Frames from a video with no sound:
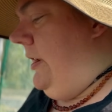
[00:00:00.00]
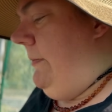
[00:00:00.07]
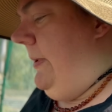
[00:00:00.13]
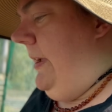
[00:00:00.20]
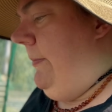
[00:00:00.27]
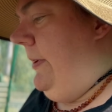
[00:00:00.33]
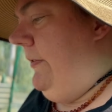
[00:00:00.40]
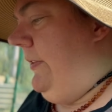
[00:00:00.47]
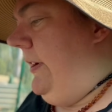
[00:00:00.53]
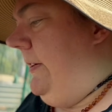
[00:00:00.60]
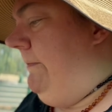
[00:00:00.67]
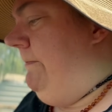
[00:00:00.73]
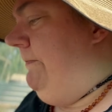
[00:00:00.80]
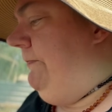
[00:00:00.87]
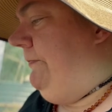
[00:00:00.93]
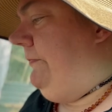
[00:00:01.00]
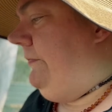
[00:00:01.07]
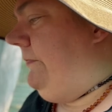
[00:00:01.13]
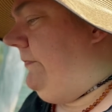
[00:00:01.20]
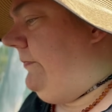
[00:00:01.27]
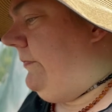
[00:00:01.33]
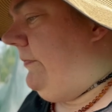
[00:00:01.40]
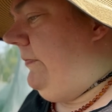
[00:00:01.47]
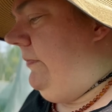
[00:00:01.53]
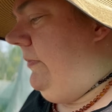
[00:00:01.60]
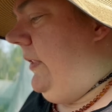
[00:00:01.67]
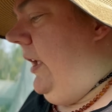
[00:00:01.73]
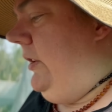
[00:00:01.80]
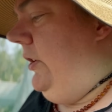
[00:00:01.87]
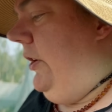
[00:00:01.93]
be a bit of a
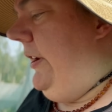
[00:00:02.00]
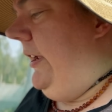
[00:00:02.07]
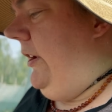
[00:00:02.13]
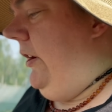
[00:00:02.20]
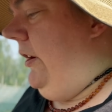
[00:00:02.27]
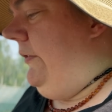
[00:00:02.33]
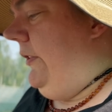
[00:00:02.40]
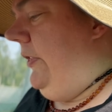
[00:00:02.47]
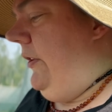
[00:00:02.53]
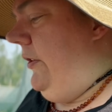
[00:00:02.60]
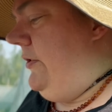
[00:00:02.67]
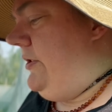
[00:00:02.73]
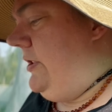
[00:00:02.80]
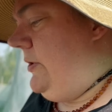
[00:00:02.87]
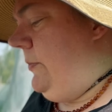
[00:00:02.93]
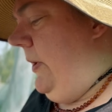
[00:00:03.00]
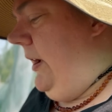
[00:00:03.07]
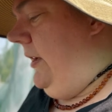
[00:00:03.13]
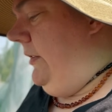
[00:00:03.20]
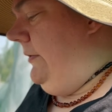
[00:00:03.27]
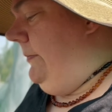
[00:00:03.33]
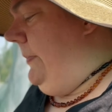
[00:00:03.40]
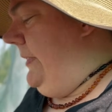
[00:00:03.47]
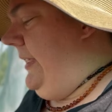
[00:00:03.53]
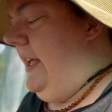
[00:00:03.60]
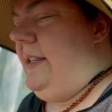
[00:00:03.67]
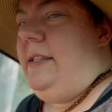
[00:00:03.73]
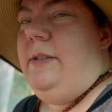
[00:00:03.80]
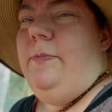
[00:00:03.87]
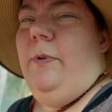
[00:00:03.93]
learning curve on those as well. But
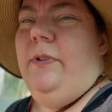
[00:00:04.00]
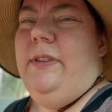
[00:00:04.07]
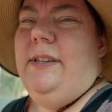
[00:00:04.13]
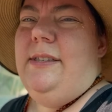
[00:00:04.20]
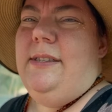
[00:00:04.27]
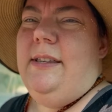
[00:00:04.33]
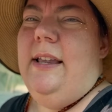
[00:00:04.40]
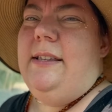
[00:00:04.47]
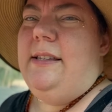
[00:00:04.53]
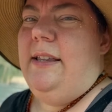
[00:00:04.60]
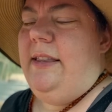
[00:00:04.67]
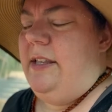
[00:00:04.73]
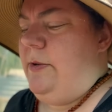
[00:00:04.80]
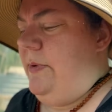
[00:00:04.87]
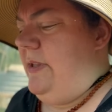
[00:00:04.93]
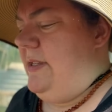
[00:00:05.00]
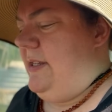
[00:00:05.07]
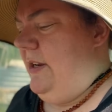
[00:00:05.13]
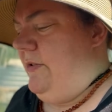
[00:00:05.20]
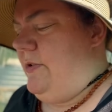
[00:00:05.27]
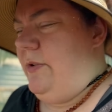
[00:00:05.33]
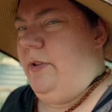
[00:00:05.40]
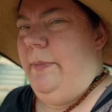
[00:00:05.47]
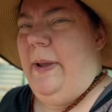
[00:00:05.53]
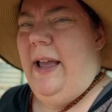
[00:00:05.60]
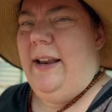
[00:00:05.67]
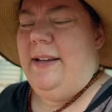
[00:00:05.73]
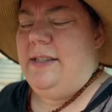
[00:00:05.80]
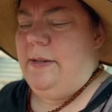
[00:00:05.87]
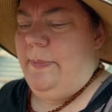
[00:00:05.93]
that's what this year is all
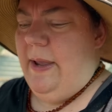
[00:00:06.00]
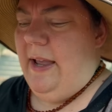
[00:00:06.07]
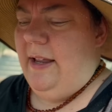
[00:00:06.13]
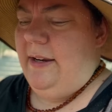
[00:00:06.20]
about. It's about